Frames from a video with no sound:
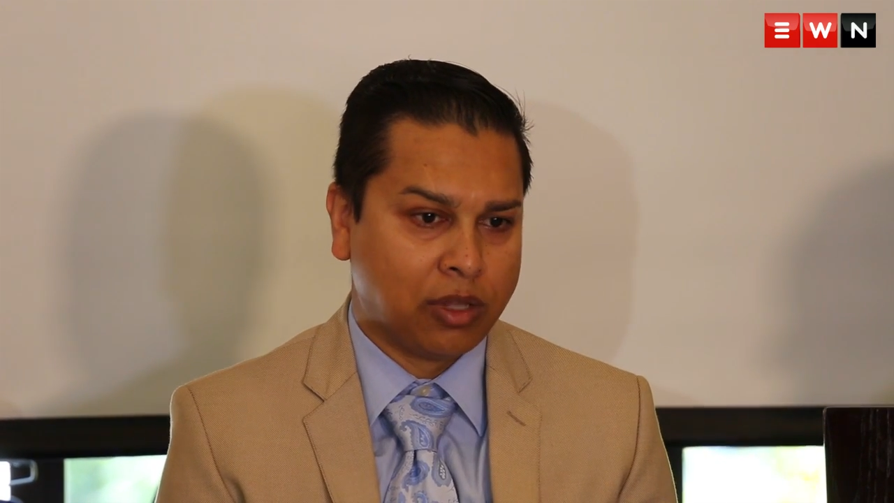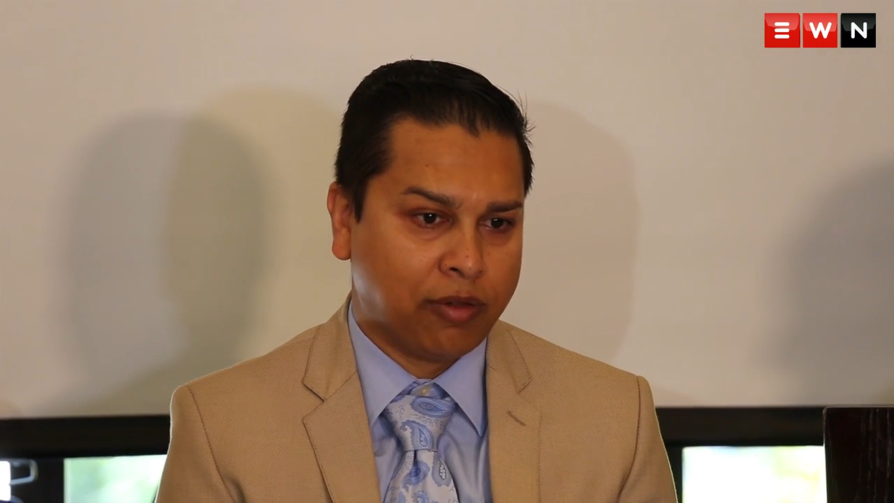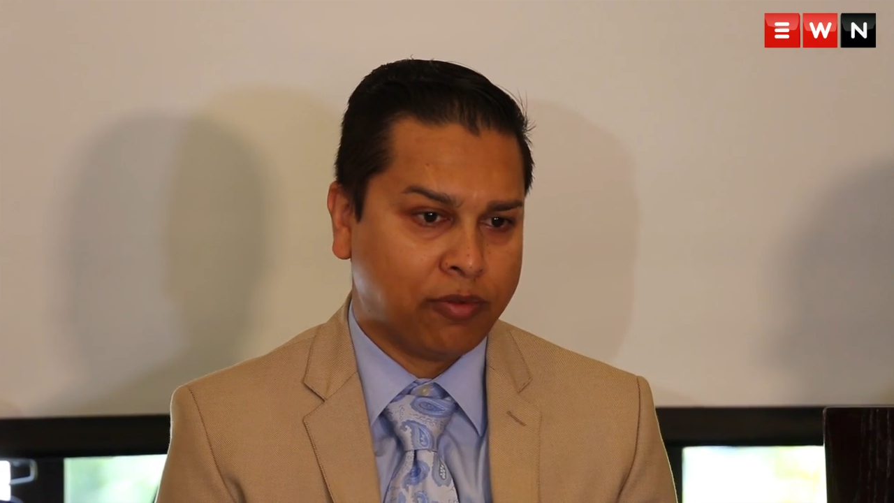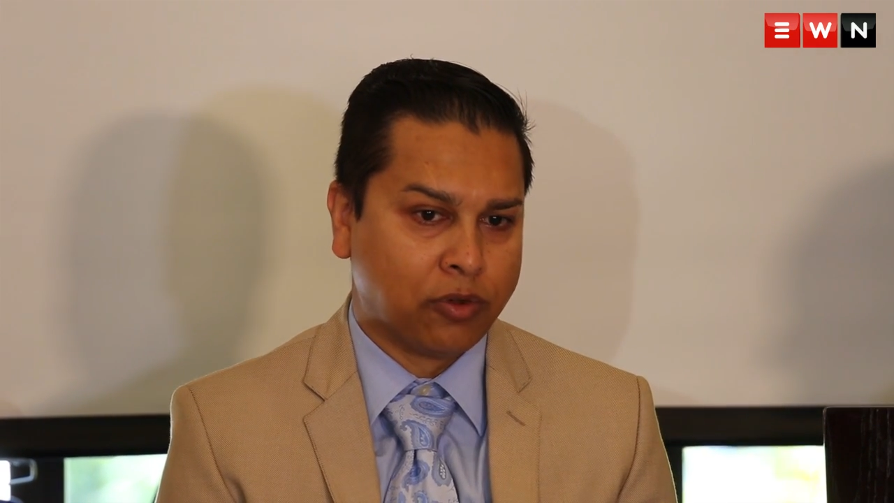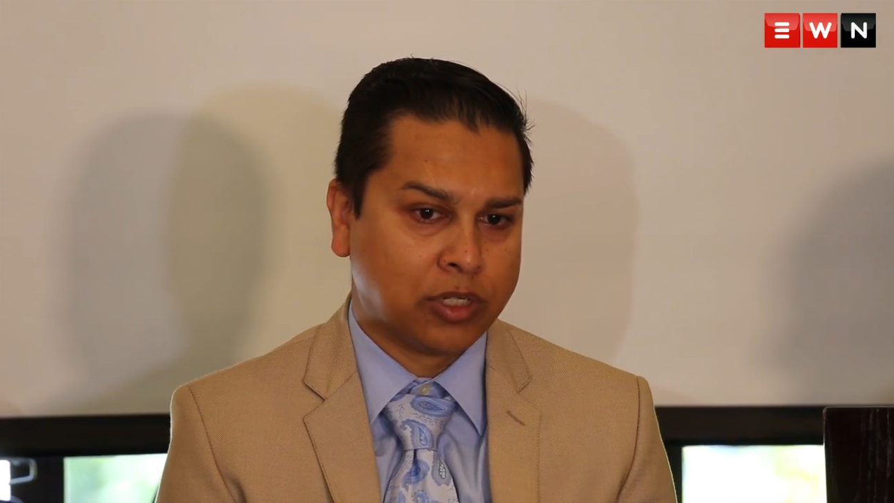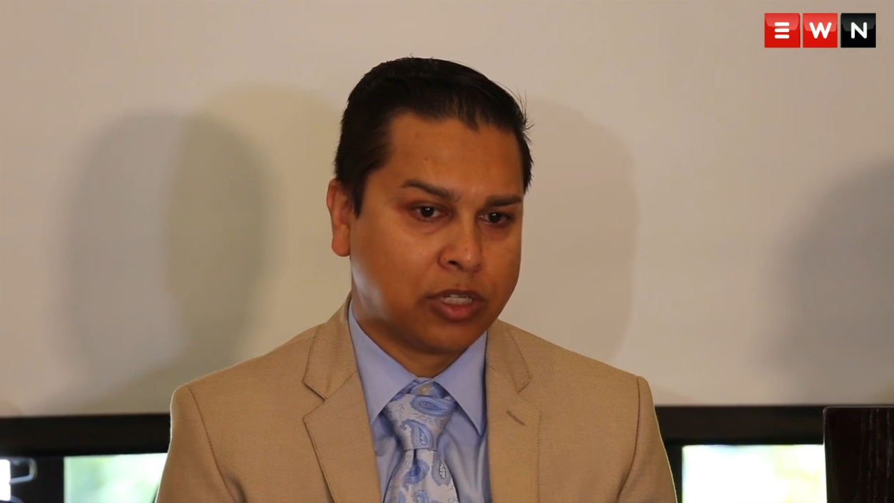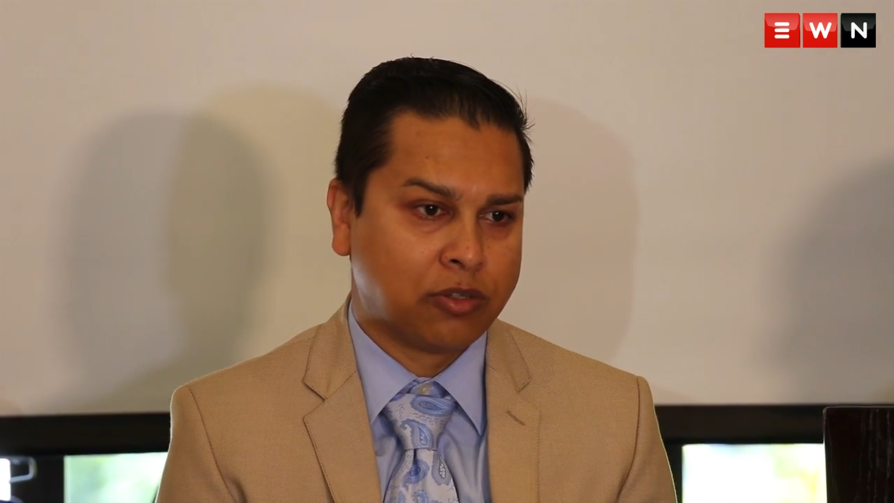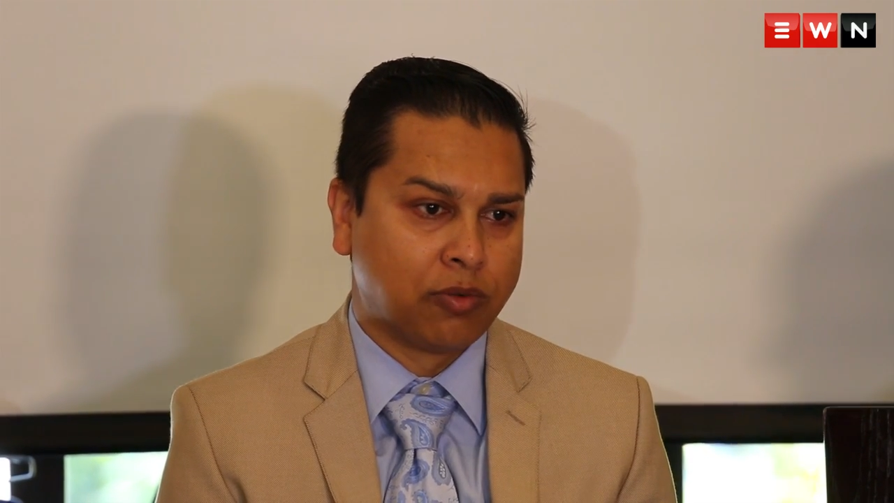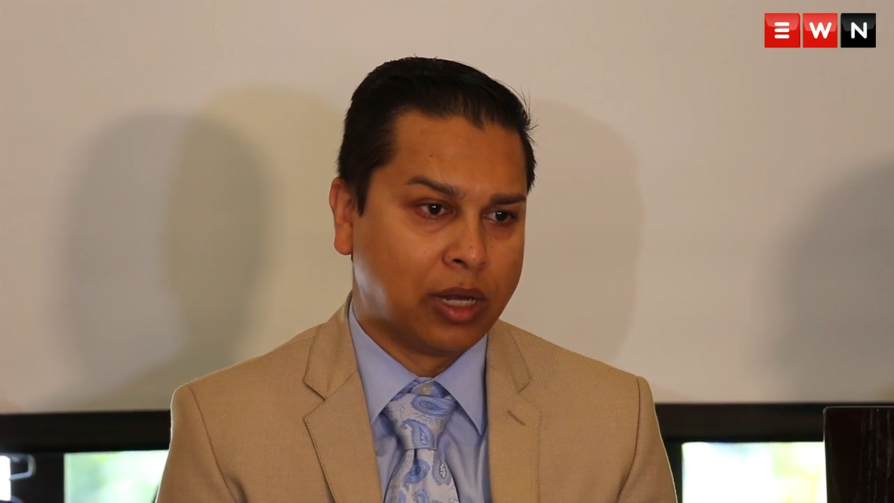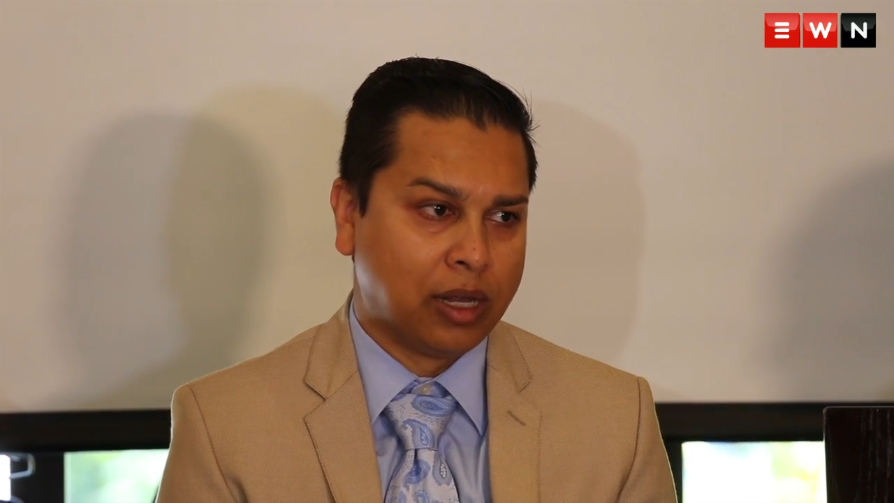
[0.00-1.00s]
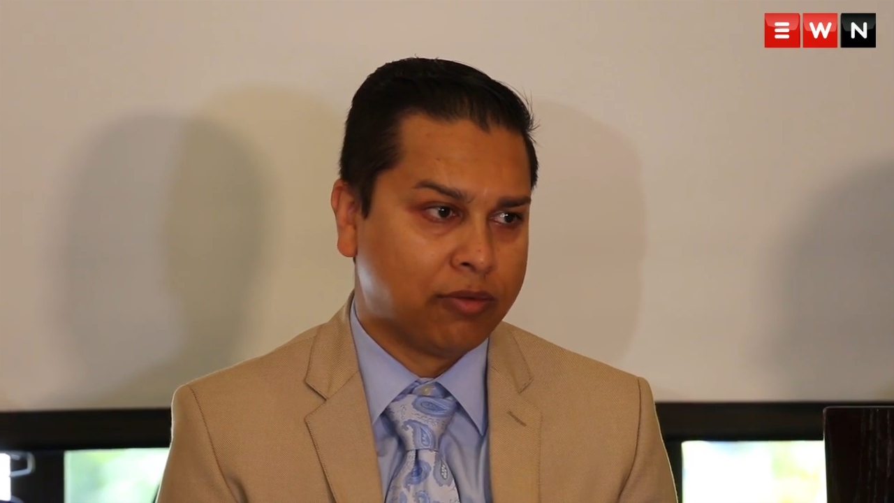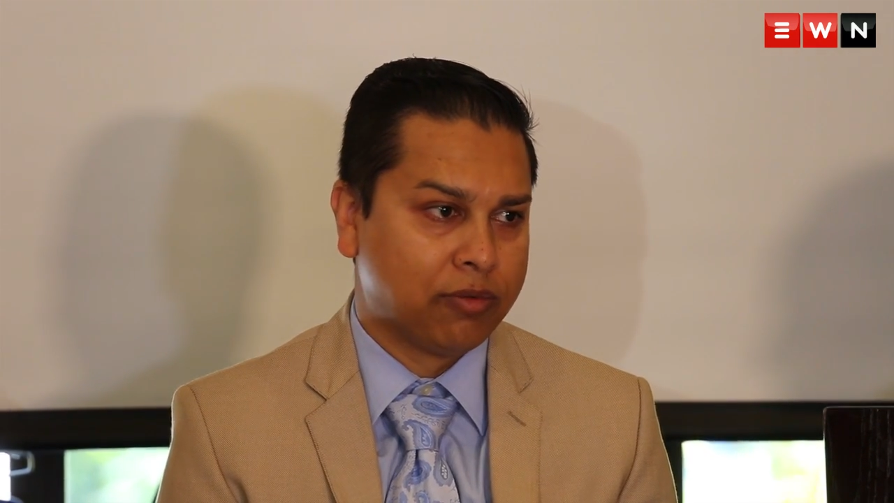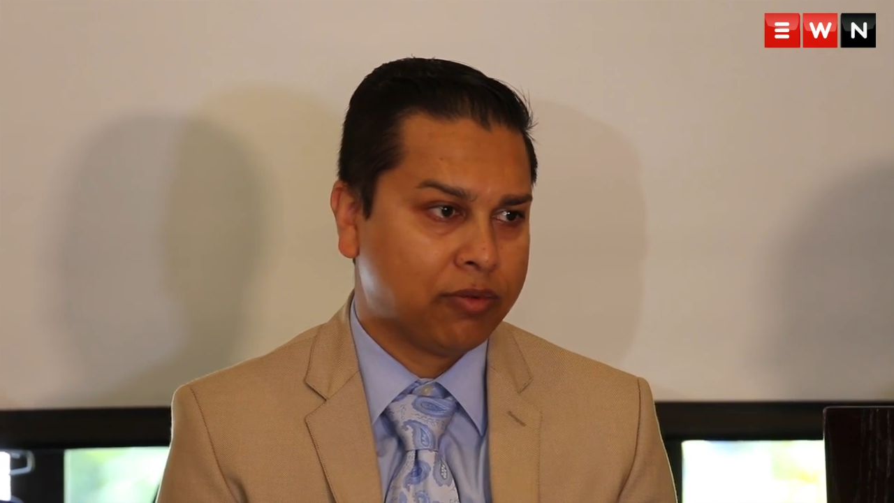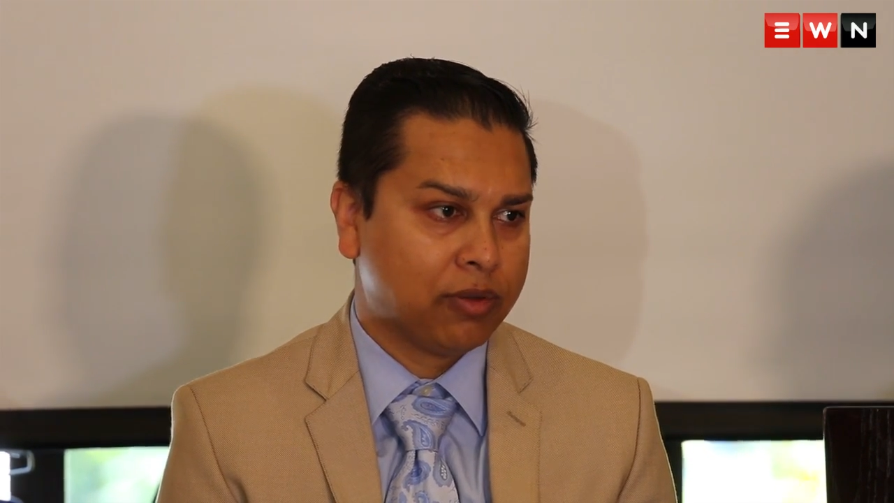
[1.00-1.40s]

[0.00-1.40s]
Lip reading: They forced us to relive